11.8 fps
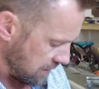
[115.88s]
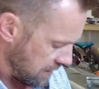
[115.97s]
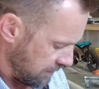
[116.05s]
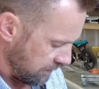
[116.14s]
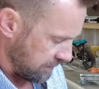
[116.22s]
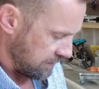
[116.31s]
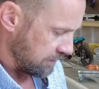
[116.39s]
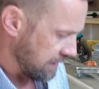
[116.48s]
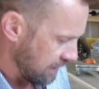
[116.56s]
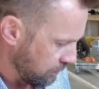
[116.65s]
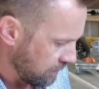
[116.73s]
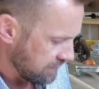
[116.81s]
I really don't
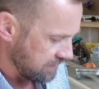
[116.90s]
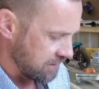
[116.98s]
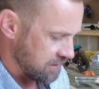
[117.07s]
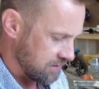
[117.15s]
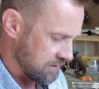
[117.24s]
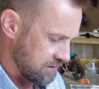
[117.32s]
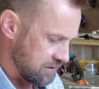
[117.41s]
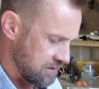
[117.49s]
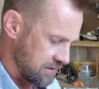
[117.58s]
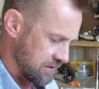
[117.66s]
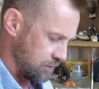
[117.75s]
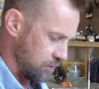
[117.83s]
care what it's called as
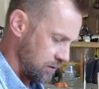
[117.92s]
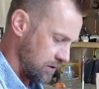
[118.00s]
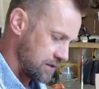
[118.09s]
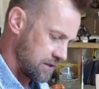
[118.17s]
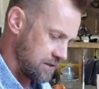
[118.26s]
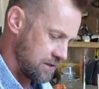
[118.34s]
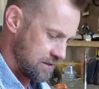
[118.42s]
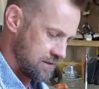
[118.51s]
long as it works.